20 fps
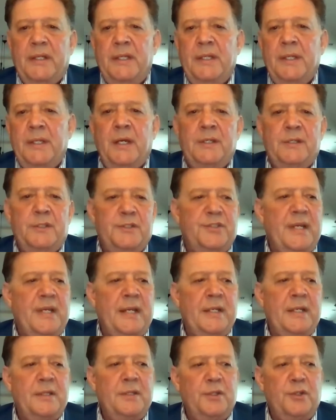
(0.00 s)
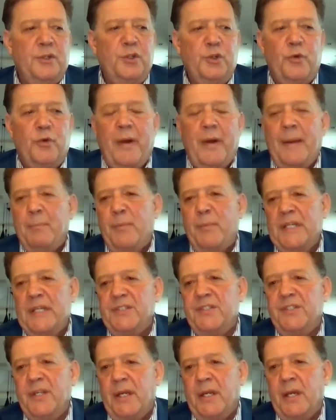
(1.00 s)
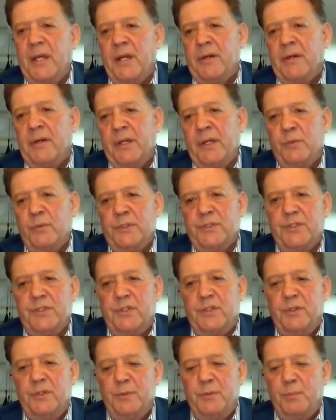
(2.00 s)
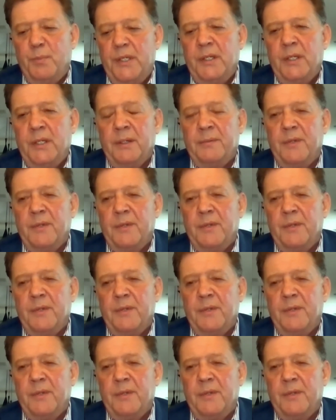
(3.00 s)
understanding the new Grambestia area, which could be a